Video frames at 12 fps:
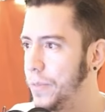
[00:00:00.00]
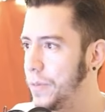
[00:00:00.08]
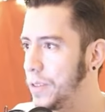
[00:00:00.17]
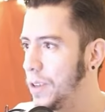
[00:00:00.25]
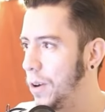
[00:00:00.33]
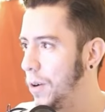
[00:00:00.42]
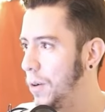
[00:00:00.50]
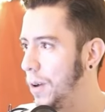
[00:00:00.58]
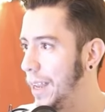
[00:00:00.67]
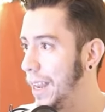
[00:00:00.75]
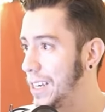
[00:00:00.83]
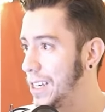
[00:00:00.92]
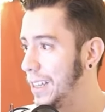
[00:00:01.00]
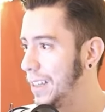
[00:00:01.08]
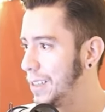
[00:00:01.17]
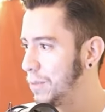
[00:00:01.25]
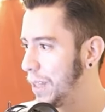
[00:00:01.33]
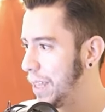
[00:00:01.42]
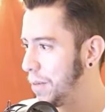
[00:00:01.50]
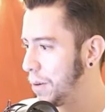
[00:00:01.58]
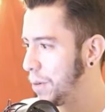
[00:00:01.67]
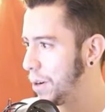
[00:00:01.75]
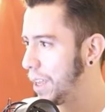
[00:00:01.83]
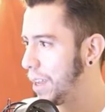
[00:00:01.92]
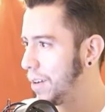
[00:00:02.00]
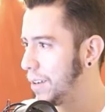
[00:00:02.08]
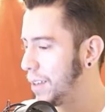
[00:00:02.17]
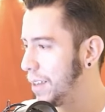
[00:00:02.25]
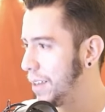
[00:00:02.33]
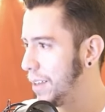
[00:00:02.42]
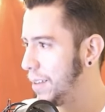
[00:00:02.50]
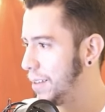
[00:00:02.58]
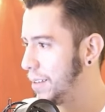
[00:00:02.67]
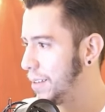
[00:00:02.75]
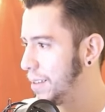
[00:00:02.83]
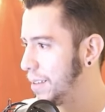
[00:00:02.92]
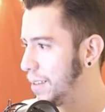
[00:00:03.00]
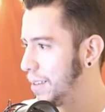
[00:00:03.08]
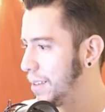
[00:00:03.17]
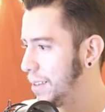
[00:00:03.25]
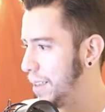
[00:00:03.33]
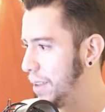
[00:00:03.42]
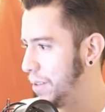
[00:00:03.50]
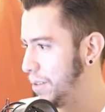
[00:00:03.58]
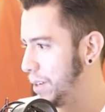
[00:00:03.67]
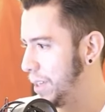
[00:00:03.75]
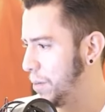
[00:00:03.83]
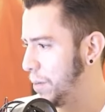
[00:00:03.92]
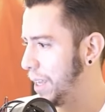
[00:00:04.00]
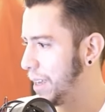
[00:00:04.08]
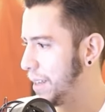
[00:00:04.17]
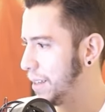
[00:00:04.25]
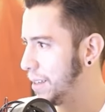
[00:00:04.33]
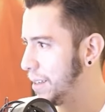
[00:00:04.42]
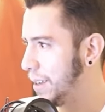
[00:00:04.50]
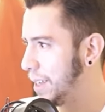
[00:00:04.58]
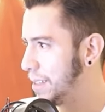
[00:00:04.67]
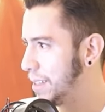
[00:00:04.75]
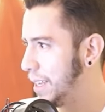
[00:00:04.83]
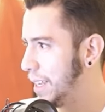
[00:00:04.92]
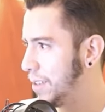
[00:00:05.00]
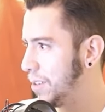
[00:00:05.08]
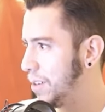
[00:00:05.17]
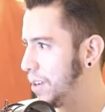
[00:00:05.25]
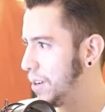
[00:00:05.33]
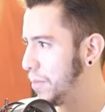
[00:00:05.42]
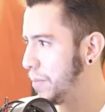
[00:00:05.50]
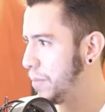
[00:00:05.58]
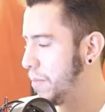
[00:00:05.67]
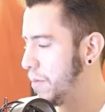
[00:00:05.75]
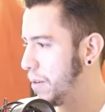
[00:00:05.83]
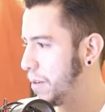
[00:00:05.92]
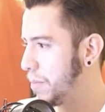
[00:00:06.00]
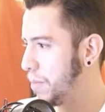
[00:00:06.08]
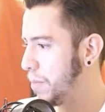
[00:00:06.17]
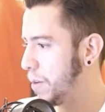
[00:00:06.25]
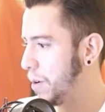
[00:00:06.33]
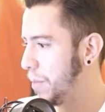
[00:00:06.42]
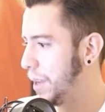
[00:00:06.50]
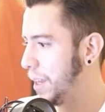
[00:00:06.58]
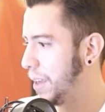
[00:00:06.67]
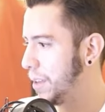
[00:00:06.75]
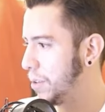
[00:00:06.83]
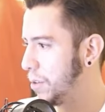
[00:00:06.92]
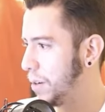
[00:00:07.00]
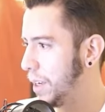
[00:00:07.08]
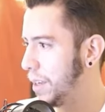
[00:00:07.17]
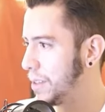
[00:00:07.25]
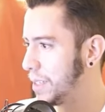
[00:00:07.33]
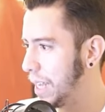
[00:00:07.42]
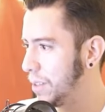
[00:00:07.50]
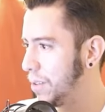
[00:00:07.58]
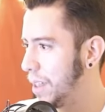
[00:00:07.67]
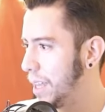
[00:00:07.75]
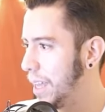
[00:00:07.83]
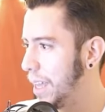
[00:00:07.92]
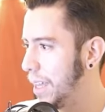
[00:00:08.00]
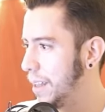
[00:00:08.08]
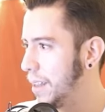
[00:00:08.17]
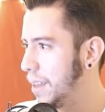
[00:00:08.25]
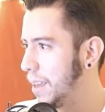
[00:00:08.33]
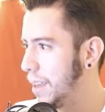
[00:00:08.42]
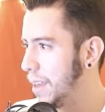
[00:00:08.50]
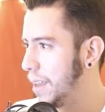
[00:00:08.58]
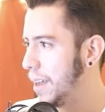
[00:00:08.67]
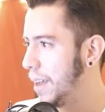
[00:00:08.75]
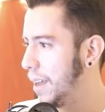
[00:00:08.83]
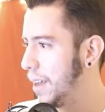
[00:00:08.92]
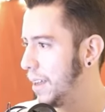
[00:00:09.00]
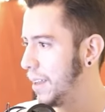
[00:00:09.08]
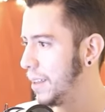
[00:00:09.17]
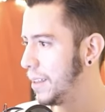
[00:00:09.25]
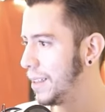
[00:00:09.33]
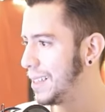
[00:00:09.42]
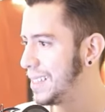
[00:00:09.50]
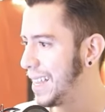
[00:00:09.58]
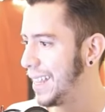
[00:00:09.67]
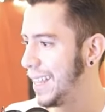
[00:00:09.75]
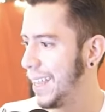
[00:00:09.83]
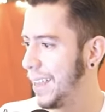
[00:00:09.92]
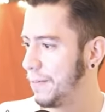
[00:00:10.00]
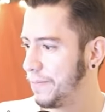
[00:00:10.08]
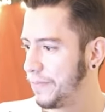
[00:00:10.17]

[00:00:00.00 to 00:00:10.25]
So, and actually this is what they were working on during the weekend. You can see Antonio committing during Saturday and Sunday.